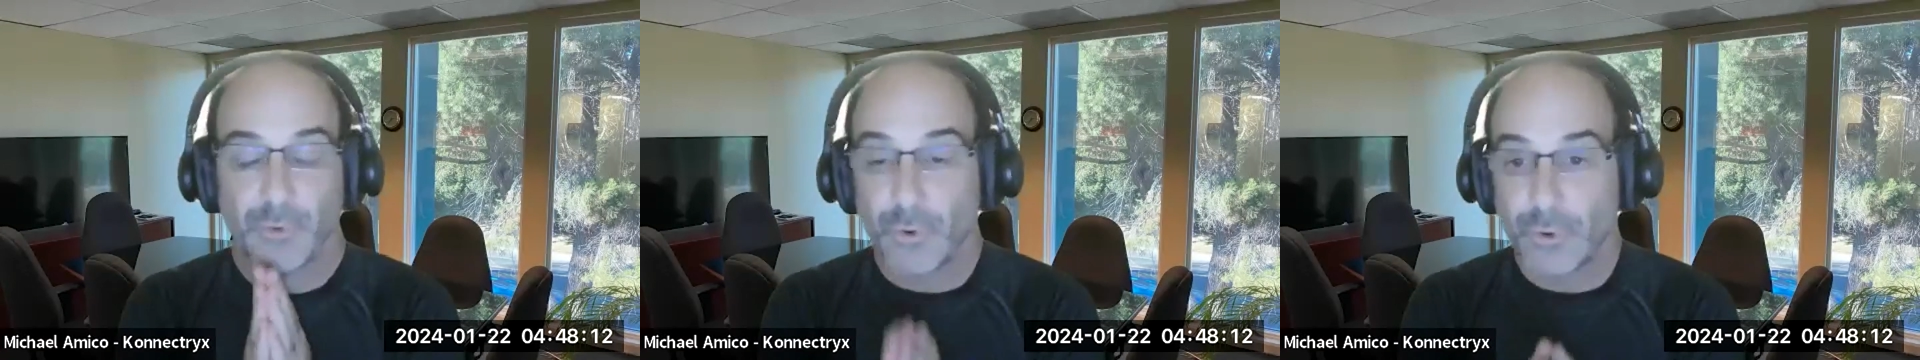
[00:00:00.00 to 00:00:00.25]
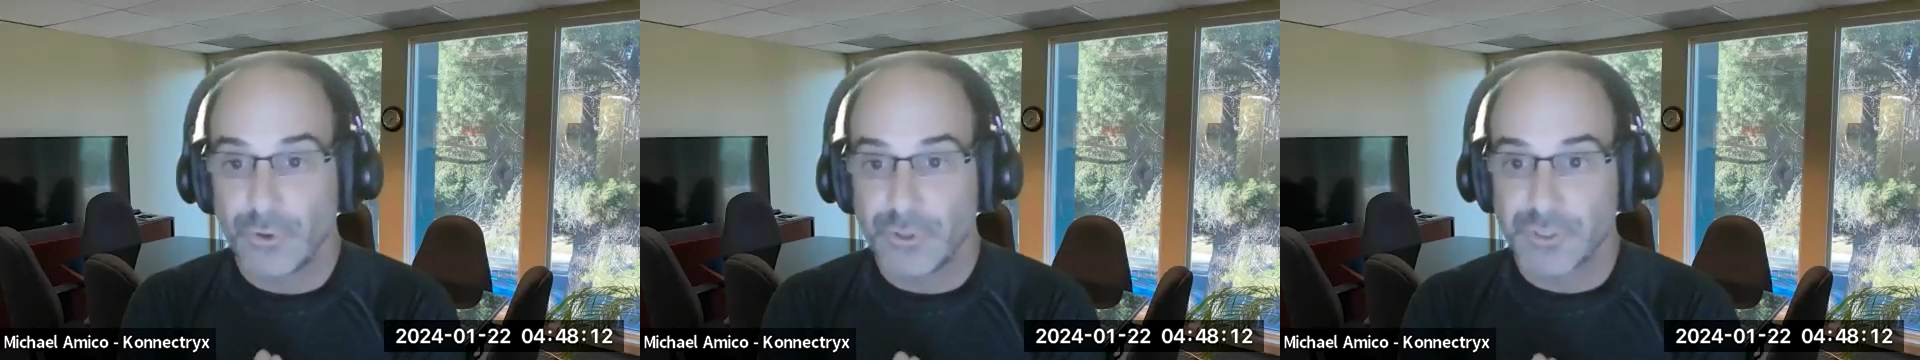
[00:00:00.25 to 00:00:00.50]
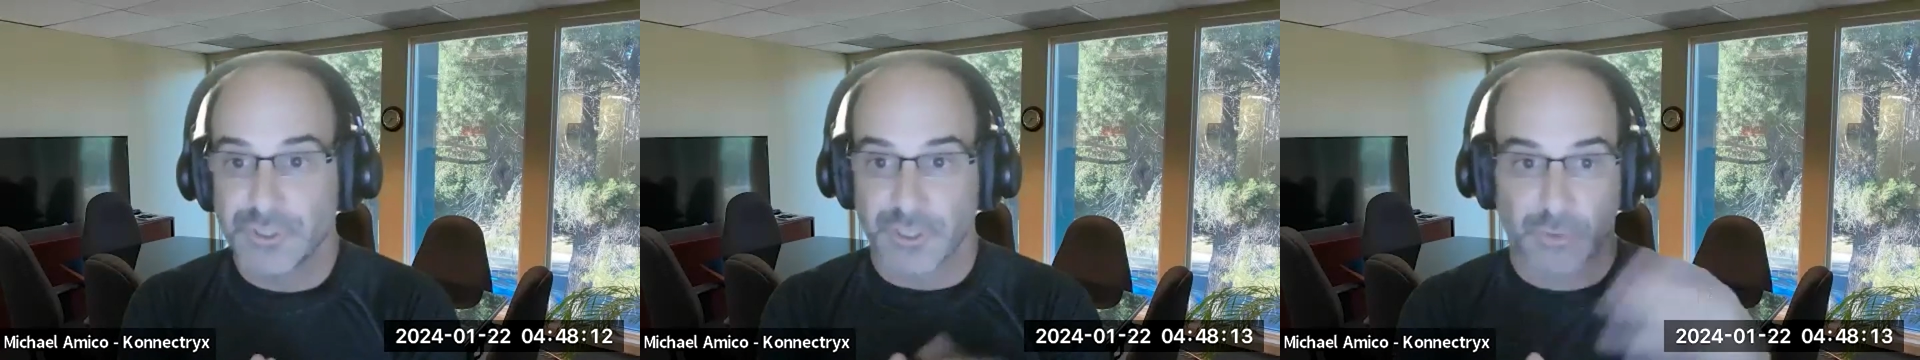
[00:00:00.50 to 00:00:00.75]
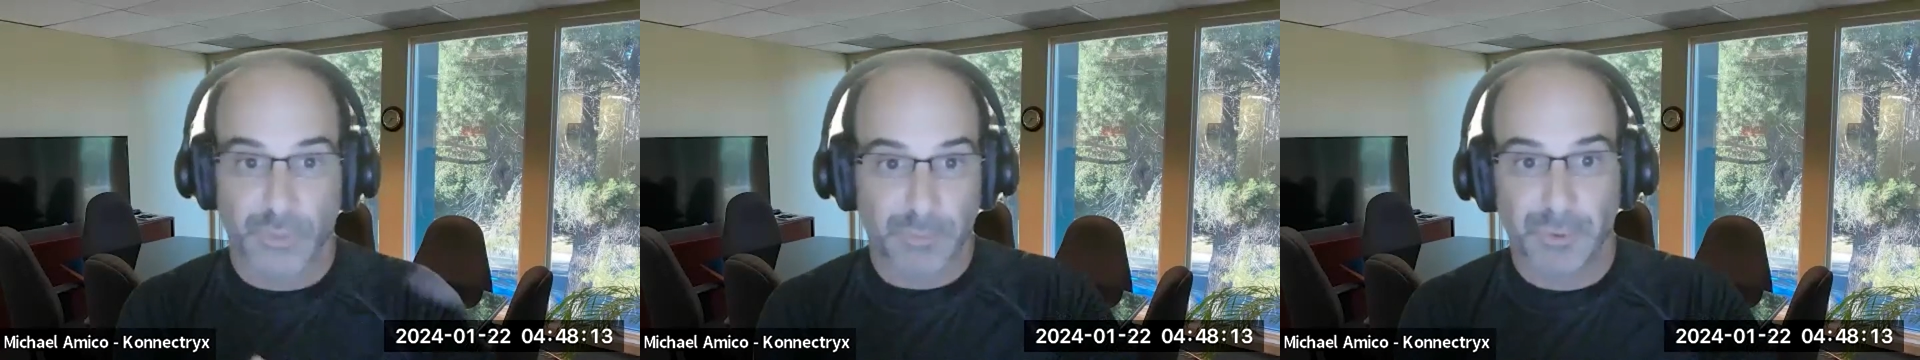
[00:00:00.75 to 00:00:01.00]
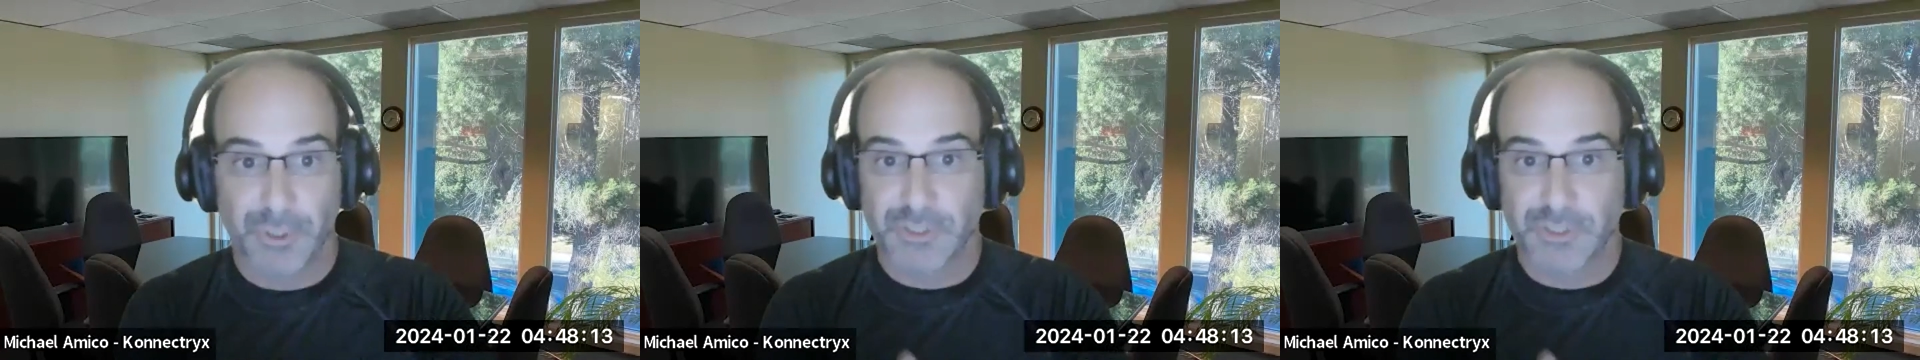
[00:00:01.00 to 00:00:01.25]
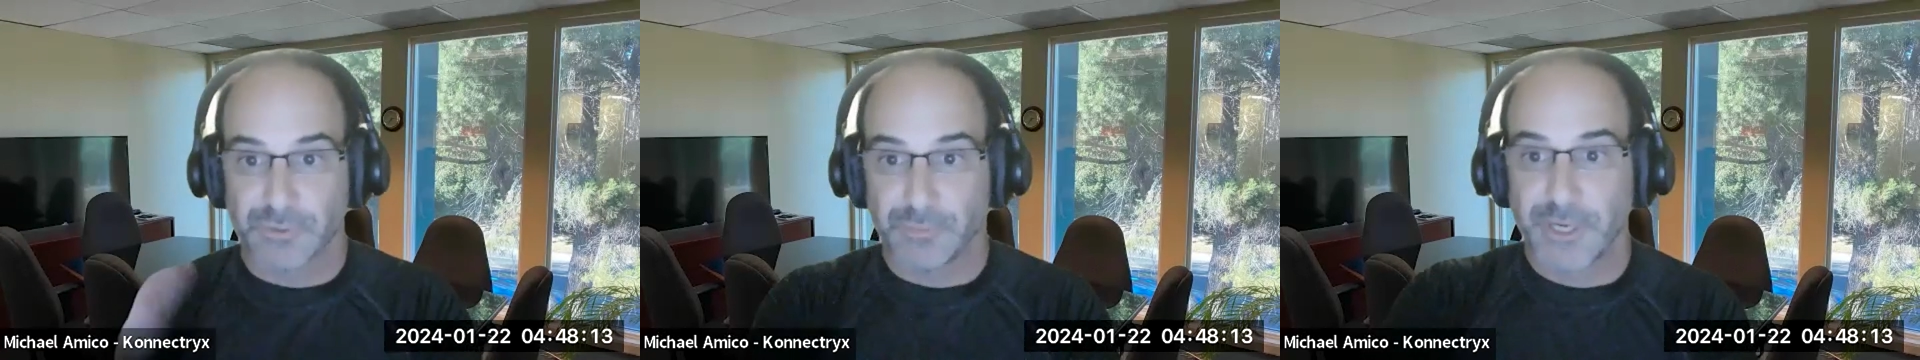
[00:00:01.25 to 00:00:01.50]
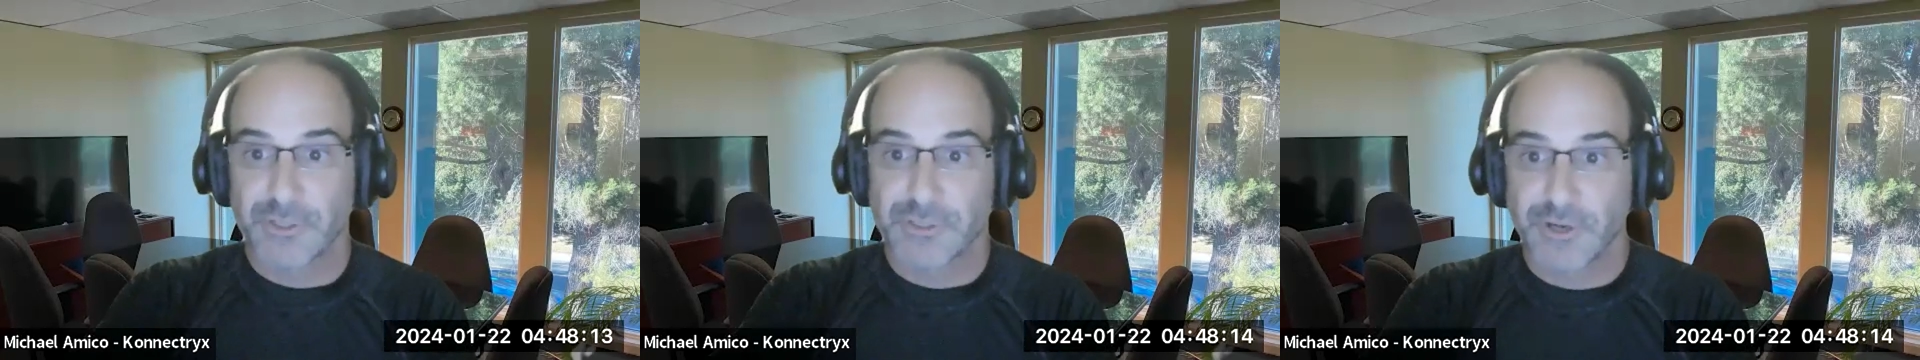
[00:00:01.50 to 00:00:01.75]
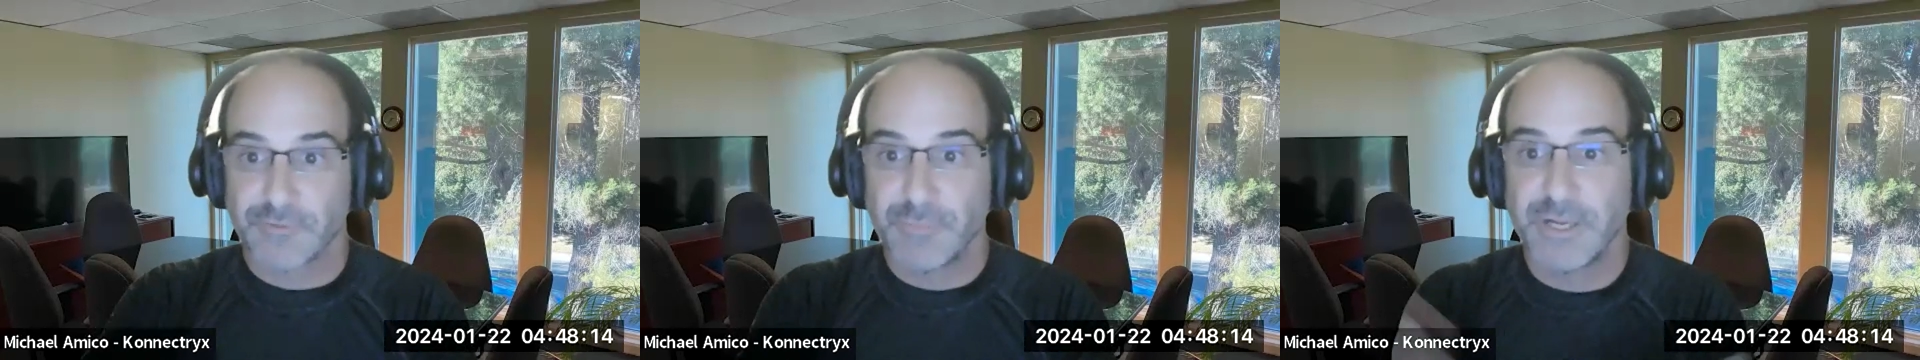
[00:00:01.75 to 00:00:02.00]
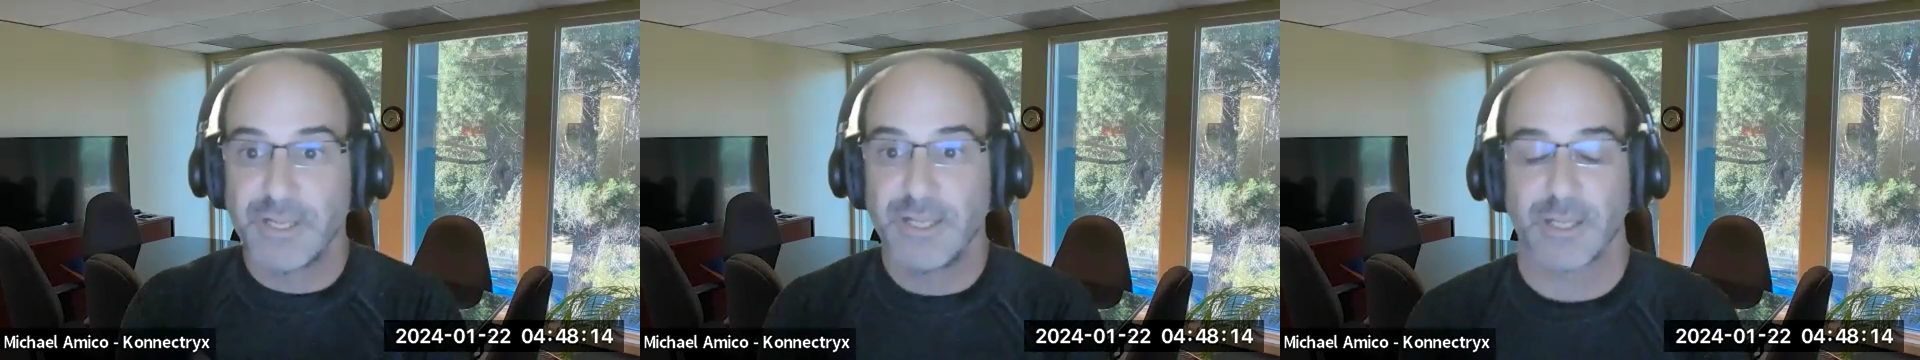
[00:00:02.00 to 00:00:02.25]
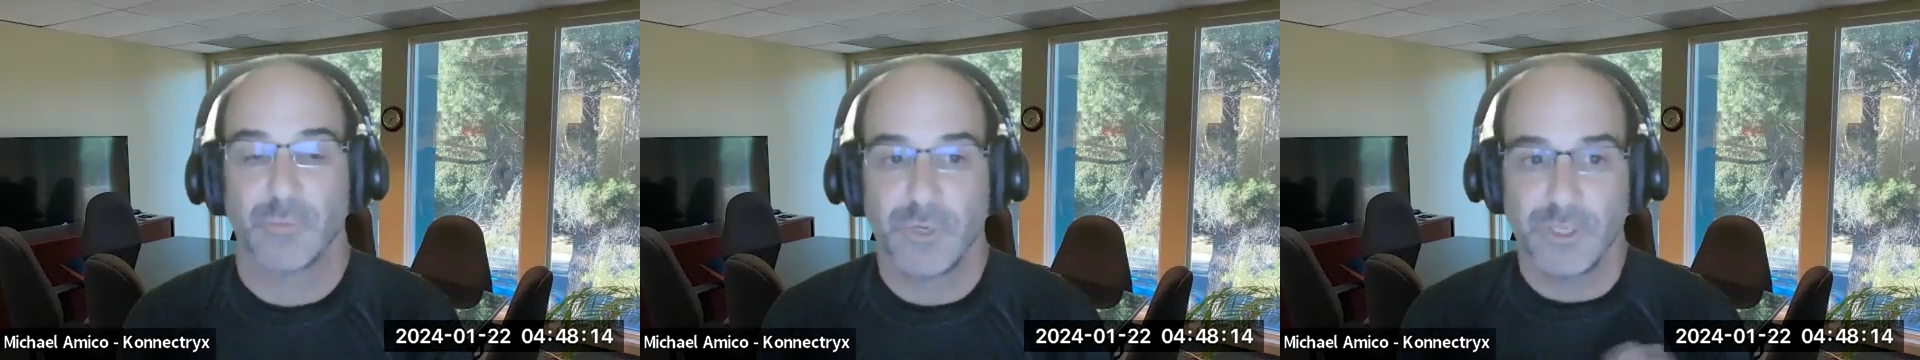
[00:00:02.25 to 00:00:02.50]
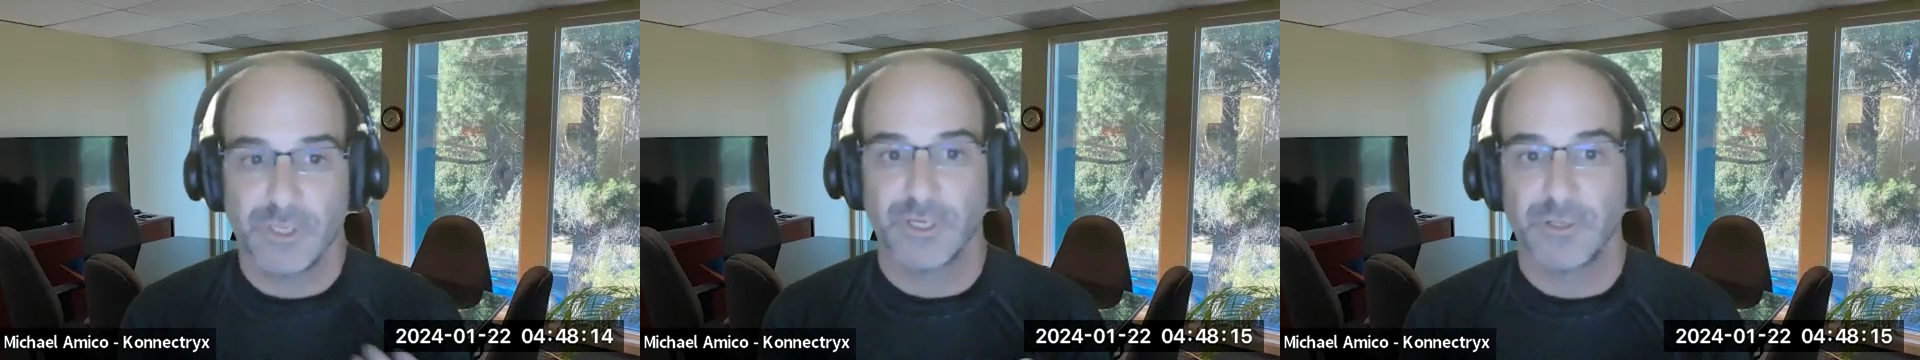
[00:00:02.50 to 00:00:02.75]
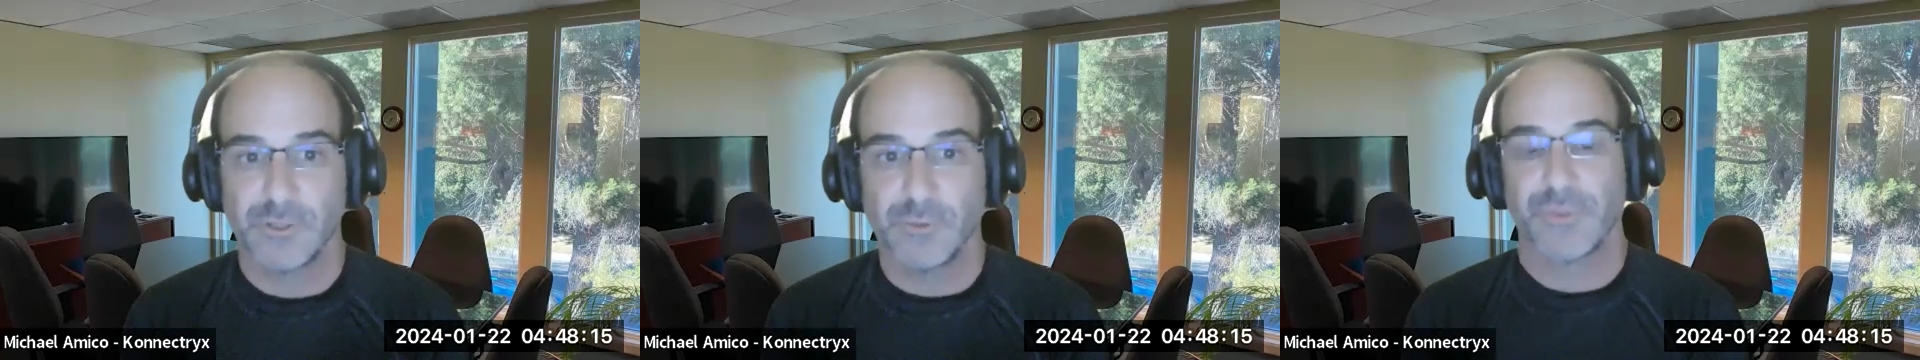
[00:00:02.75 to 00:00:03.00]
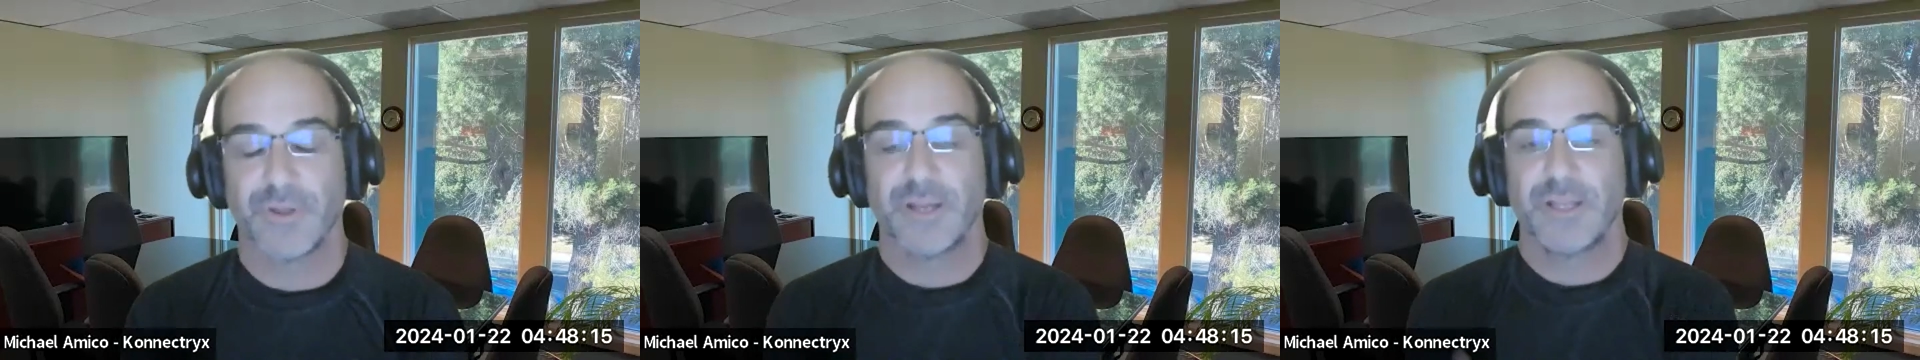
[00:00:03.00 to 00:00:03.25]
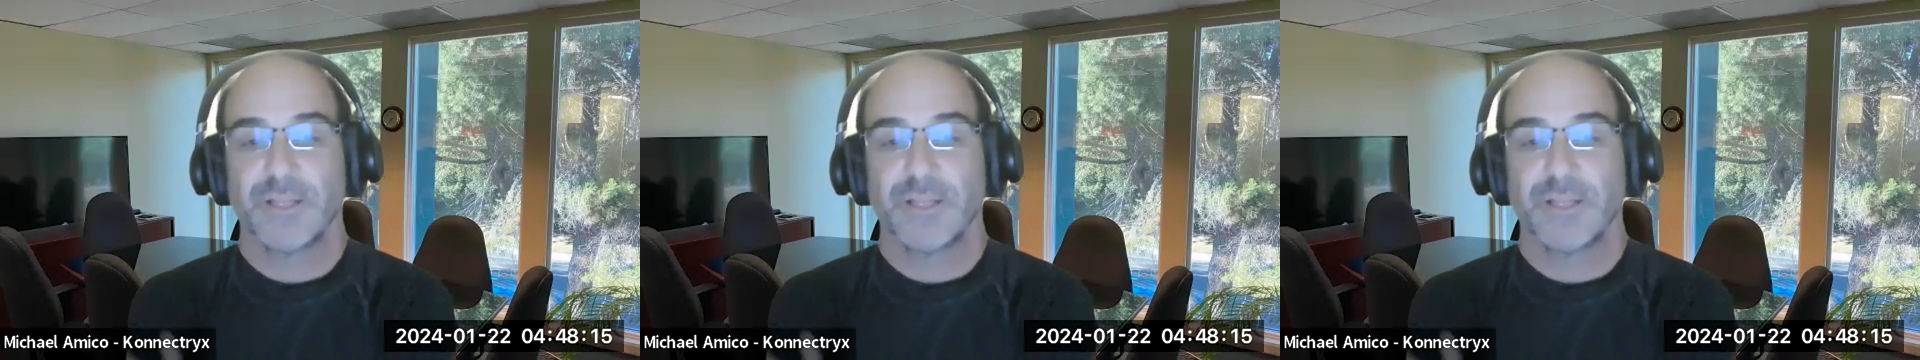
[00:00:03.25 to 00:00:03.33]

orders in QuickBooks or Microsoft Money? Like, what are you going to do with it?